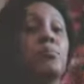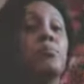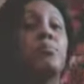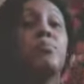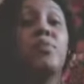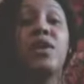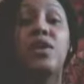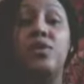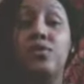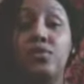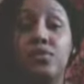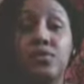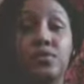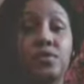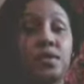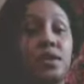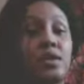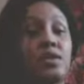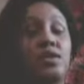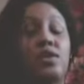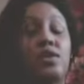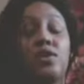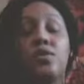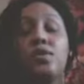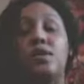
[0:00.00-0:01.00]
both,
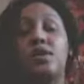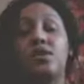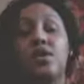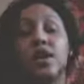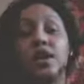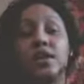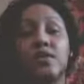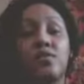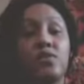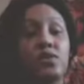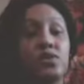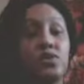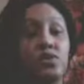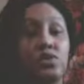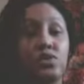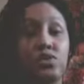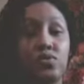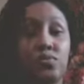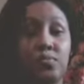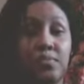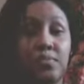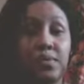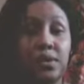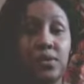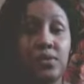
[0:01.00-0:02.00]
a lot of us
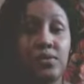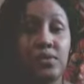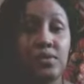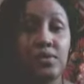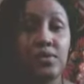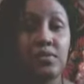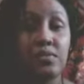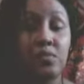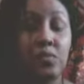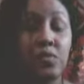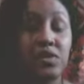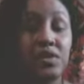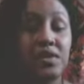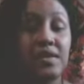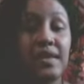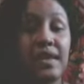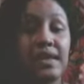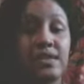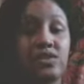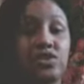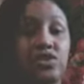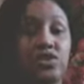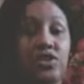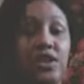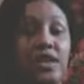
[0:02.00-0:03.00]
do both with
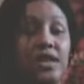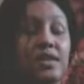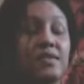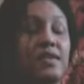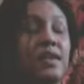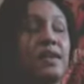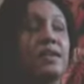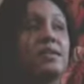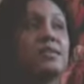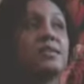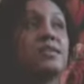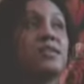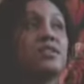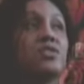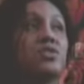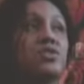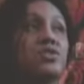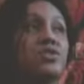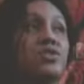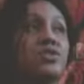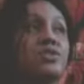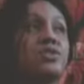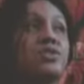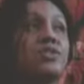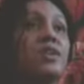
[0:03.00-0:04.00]
nature and the
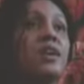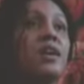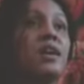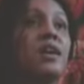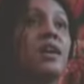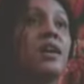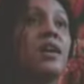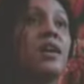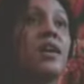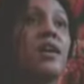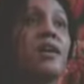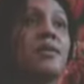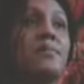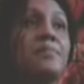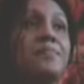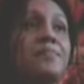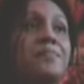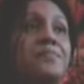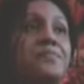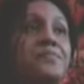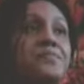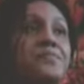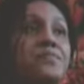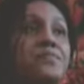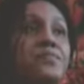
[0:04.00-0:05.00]
ancestors. So
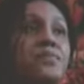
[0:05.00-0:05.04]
